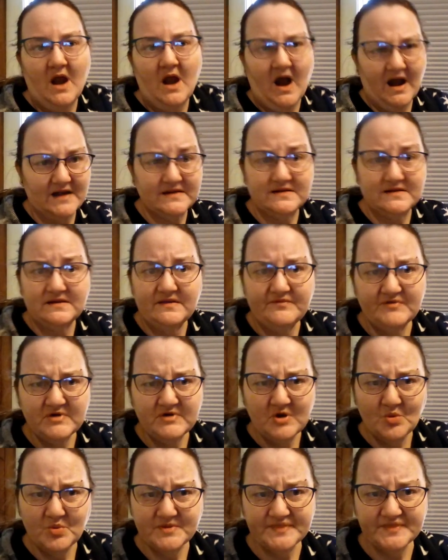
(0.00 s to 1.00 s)
I didn't even
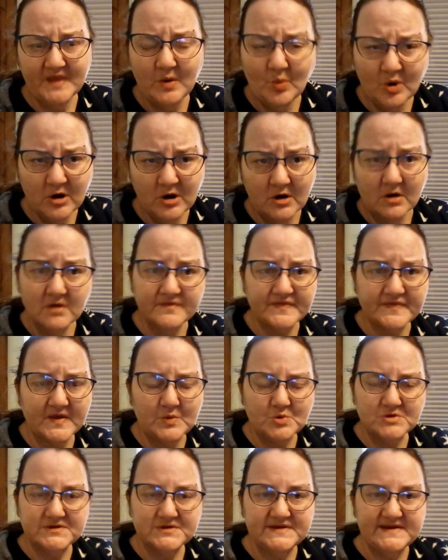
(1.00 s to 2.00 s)
know what they were. They
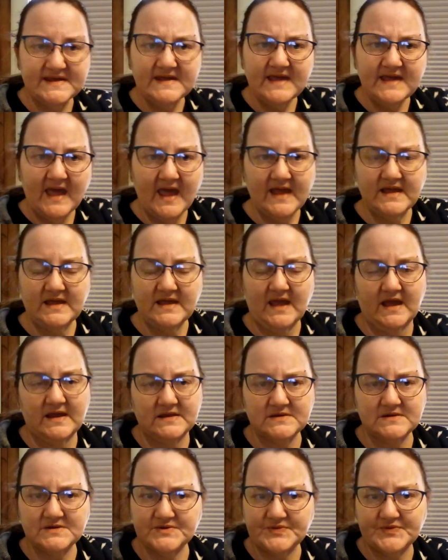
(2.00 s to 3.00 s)
were DK
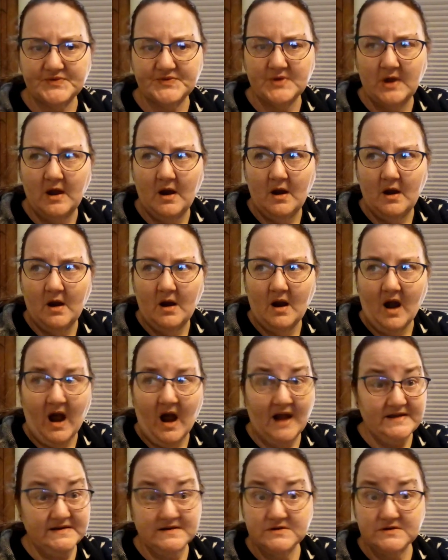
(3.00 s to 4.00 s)
cakes.
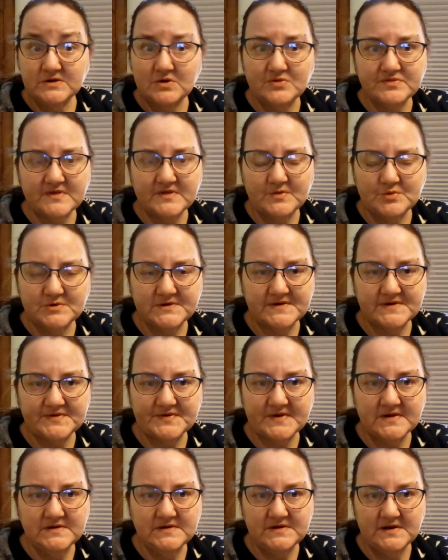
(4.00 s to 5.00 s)
I didn't know they were
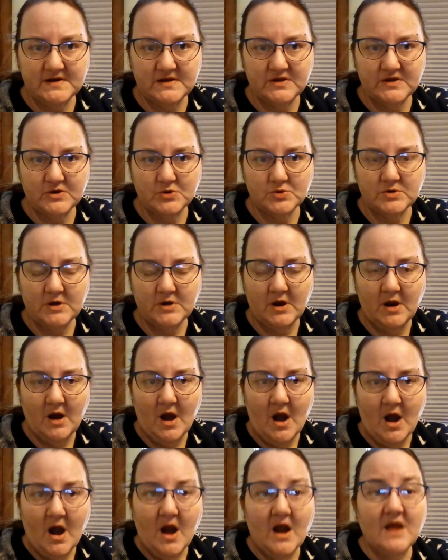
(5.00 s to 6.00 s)
discontinued.
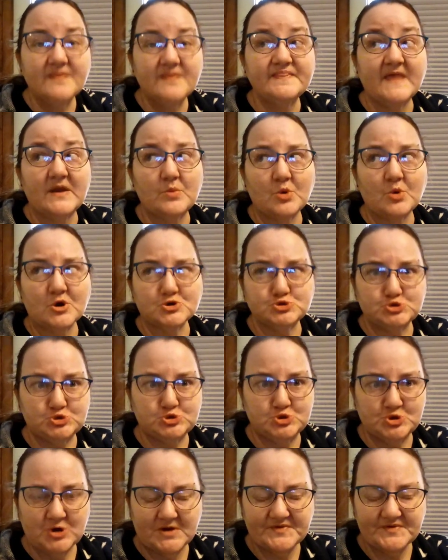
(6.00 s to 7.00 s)
They were
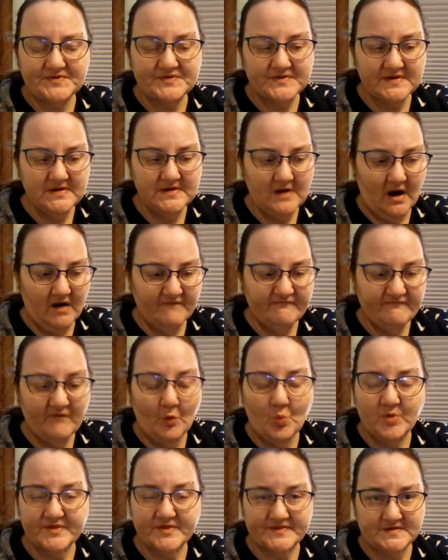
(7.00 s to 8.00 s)
just enough
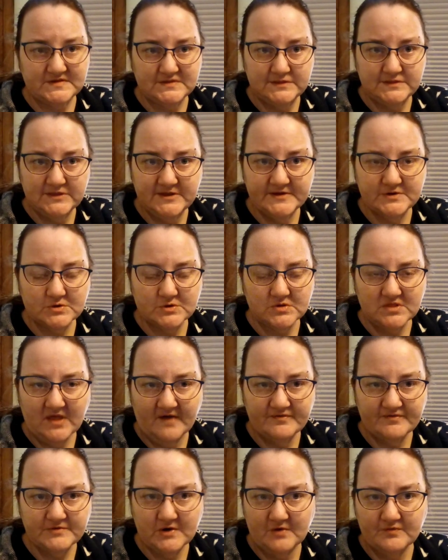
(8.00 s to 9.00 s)
with a little
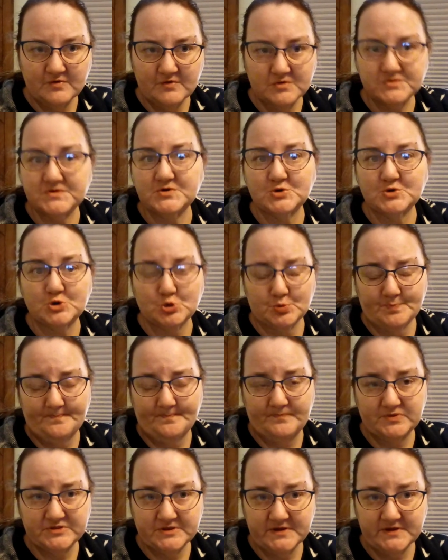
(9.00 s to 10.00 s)
left over to
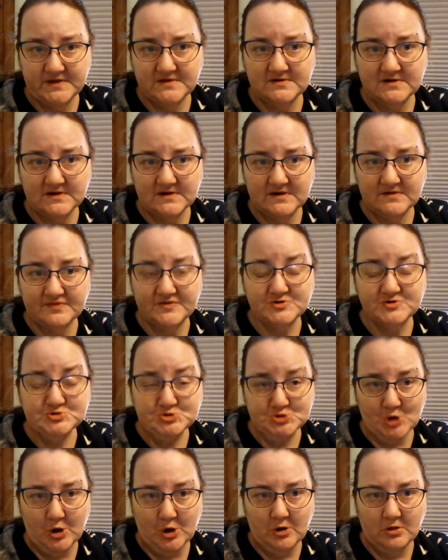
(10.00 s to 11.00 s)
complete the
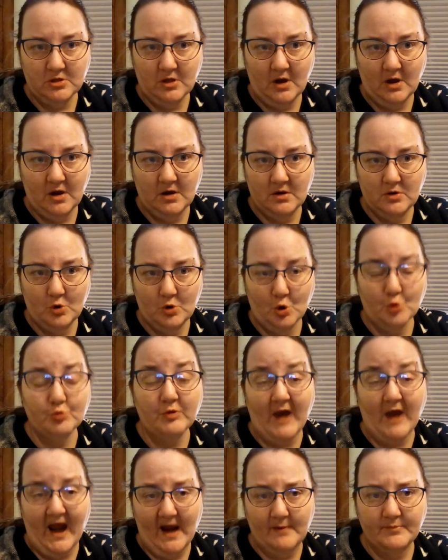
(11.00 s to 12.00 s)
shawl or
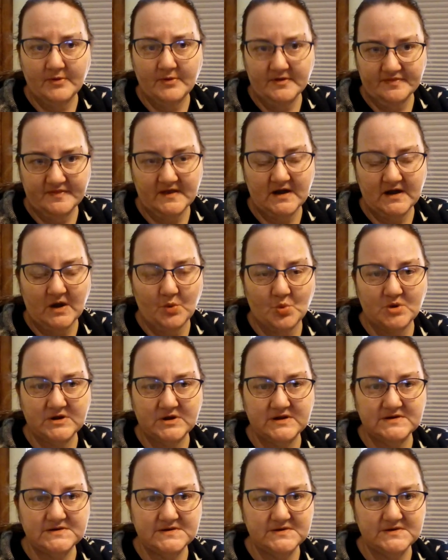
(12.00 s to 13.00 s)
wrap that I
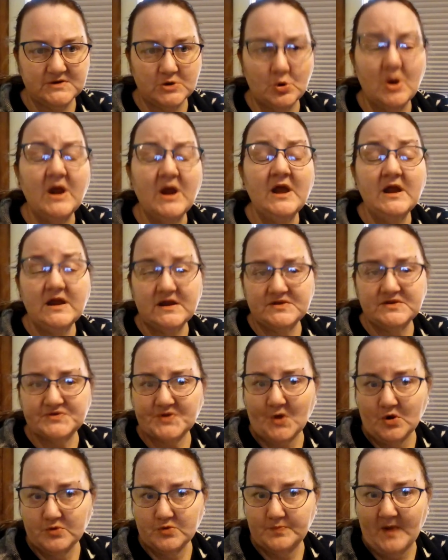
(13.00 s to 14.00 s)
wanted to do. It's
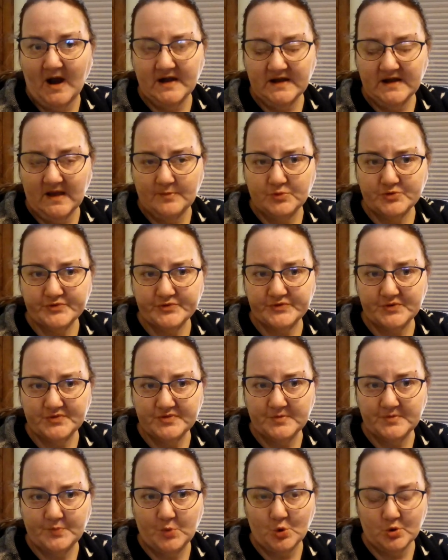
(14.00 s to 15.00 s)
called Pineapples on
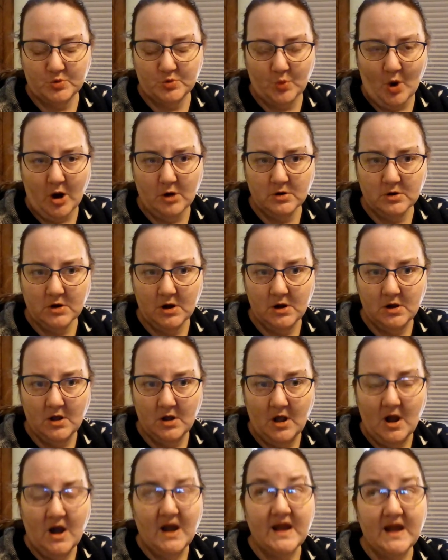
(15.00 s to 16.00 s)
the Boardwalk.
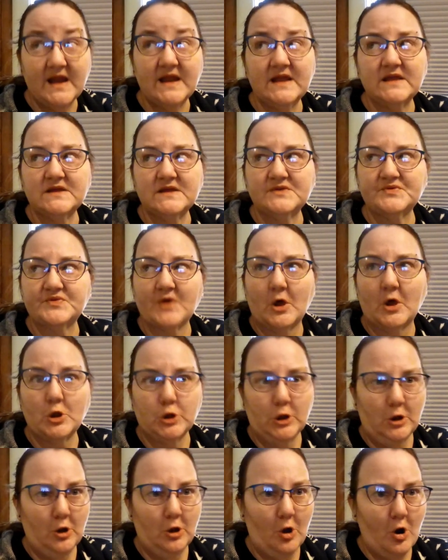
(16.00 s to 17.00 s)
It is
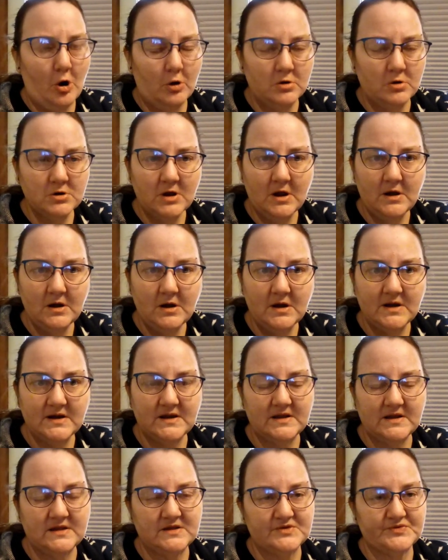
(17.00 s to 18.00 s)
long.
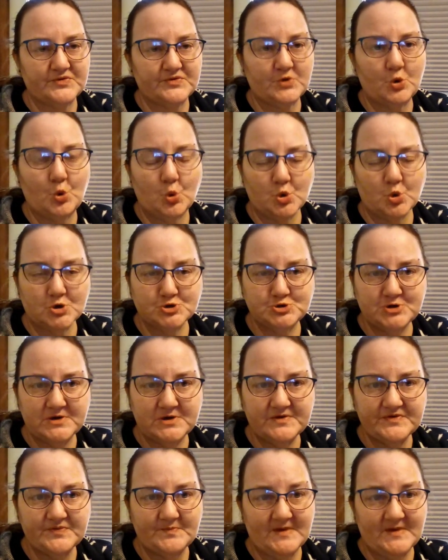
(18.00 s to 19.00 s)
It is
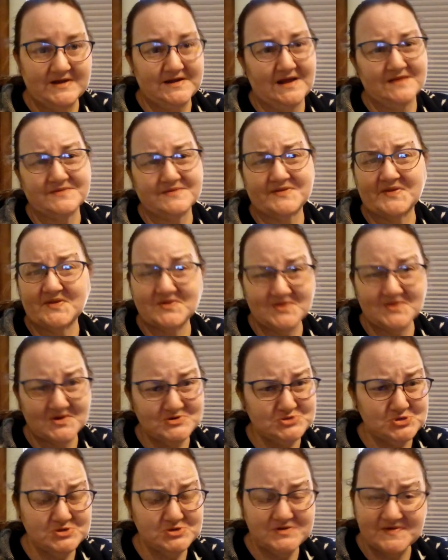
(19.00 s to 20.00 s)
gorgeous. My dad says I
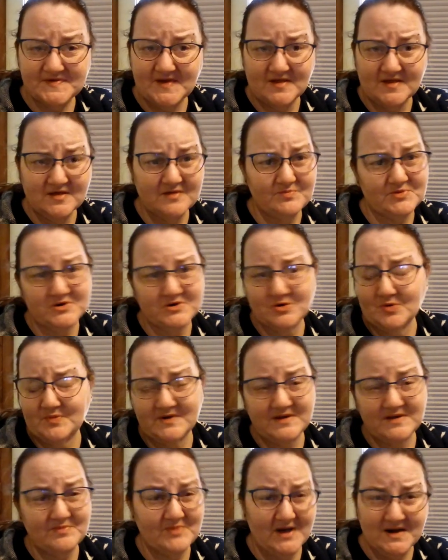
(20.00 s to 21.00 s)
should sell it, but
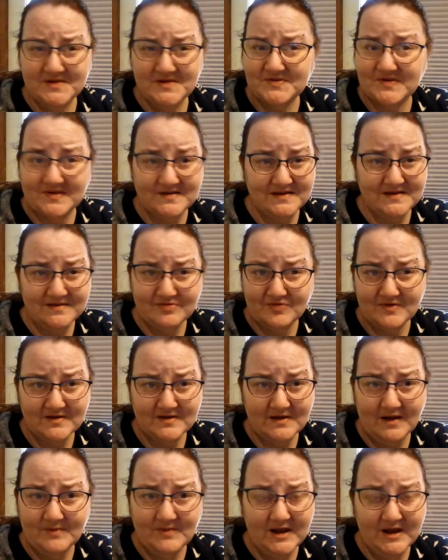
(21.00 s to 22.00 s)
nobody buys anything
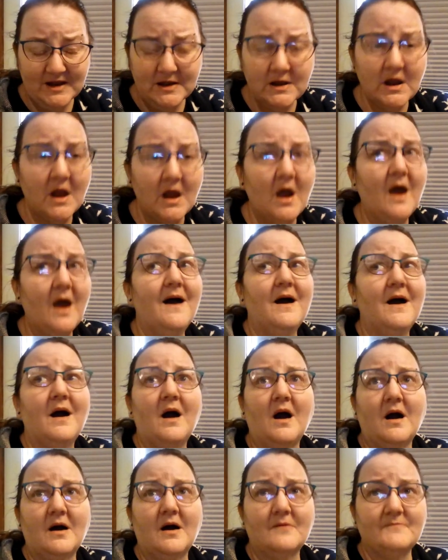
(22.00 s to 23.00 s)
I make.
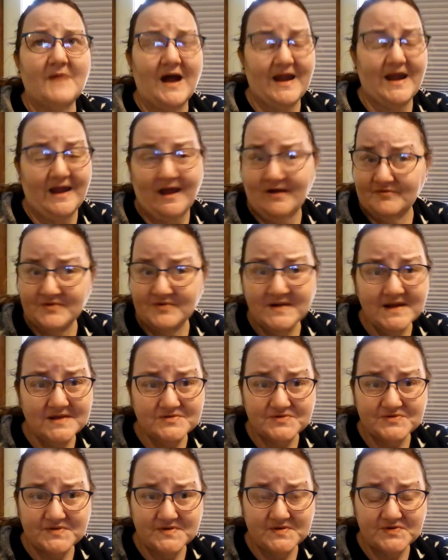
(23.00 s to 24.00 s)
I have an
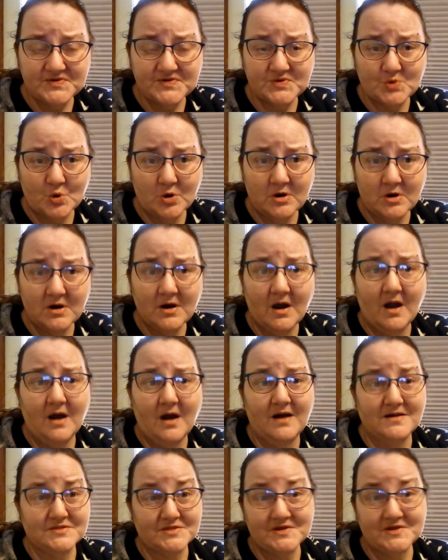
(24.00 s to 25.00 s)
Etsy store.
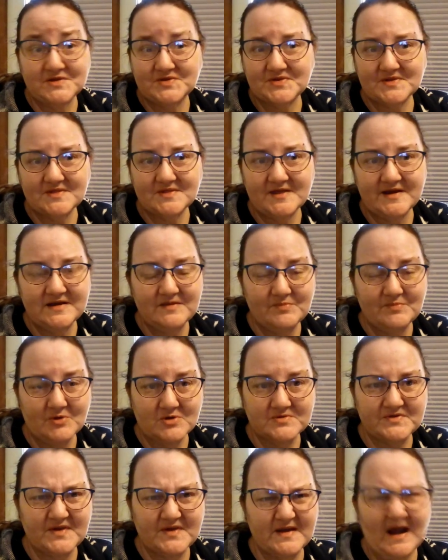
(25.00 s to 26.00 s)
Lisa
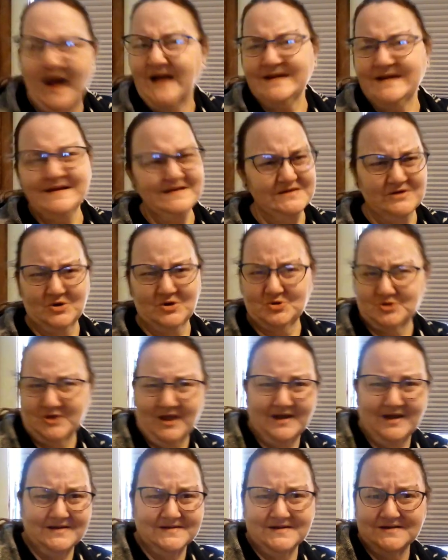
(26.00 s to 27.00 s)
Ladybird said, I didn't know you
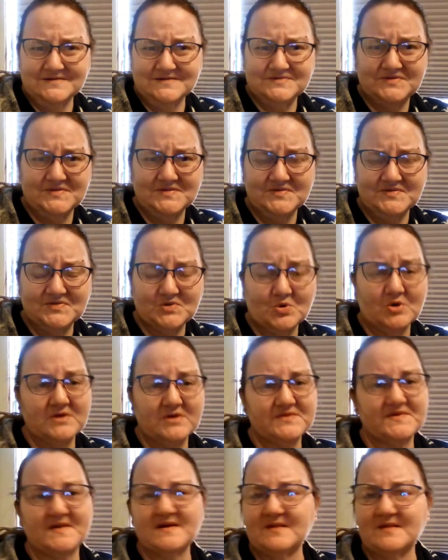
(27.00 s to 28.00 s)
had an Etsy store. I
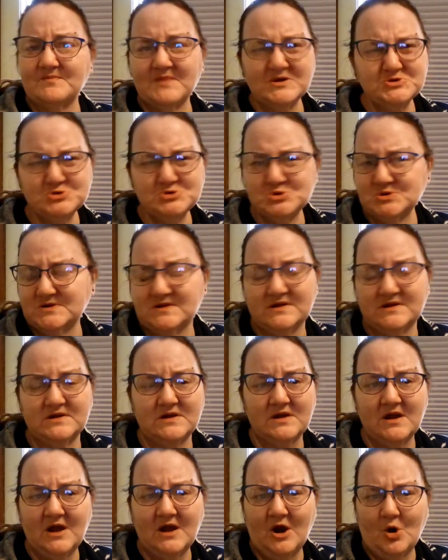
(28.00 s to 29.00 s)
said, I mentioned it
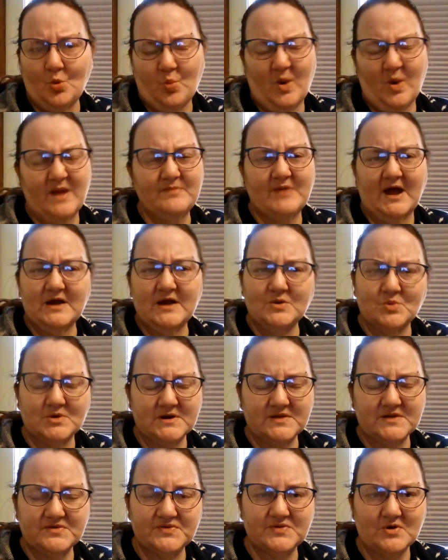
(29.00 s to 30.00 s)
way back when
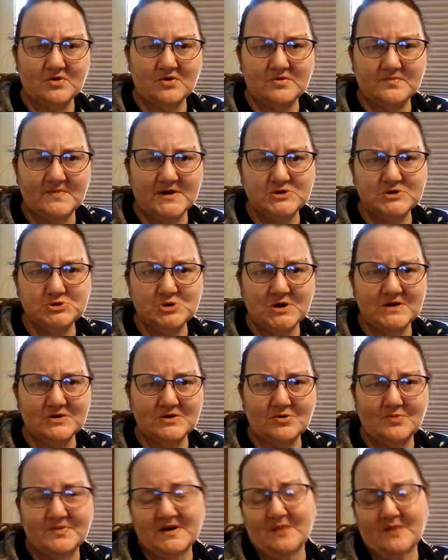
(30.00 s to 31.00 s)
I started my
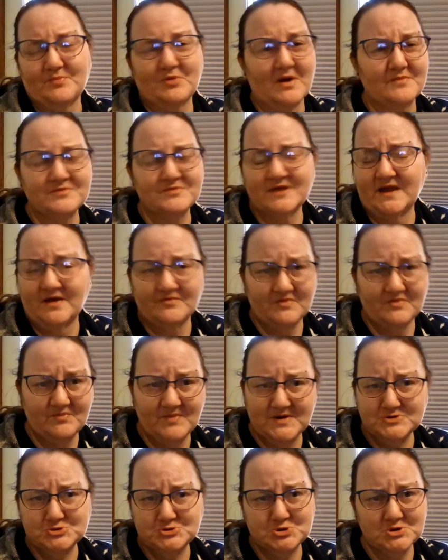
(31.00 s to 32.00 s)
channel, but I probably haven't
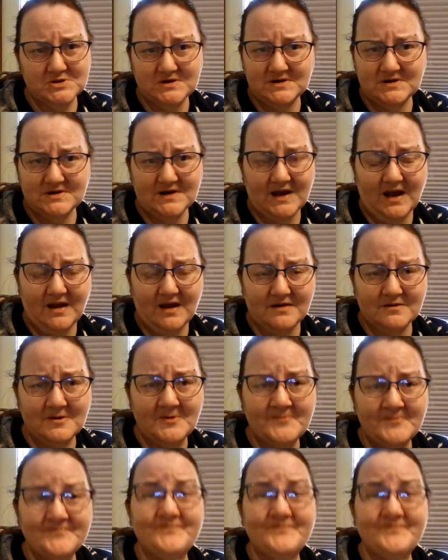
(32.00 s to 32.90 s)
mentioned it again.